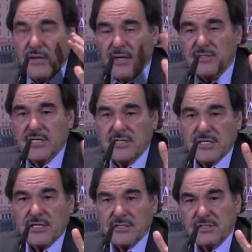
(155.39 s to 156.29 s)
It's
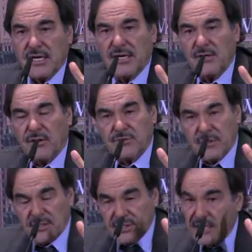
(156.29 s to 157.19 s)
easy to say,
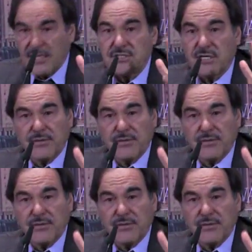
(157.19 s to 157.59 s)
it's not easy,